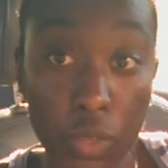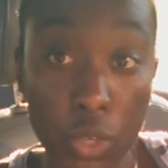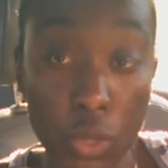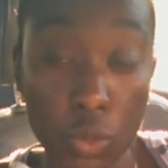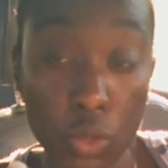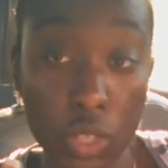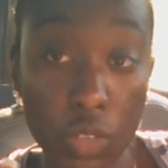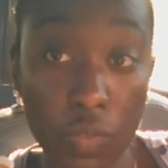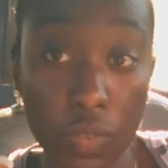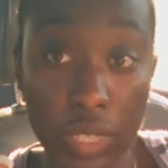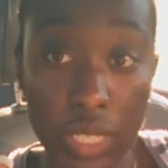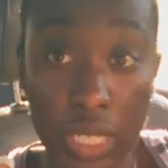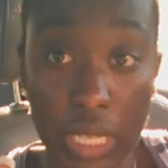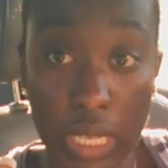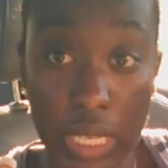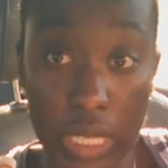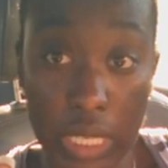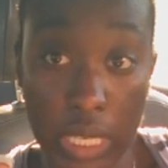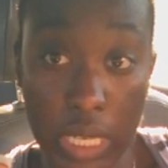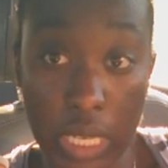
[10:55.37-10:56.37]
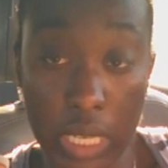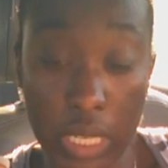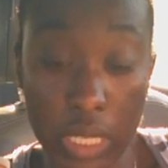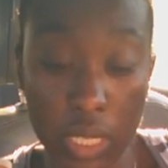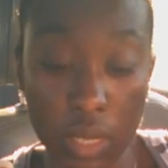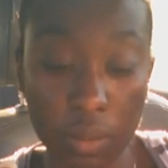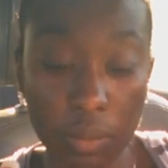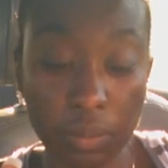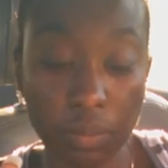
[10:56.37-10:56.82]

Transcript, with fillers: use the facilities.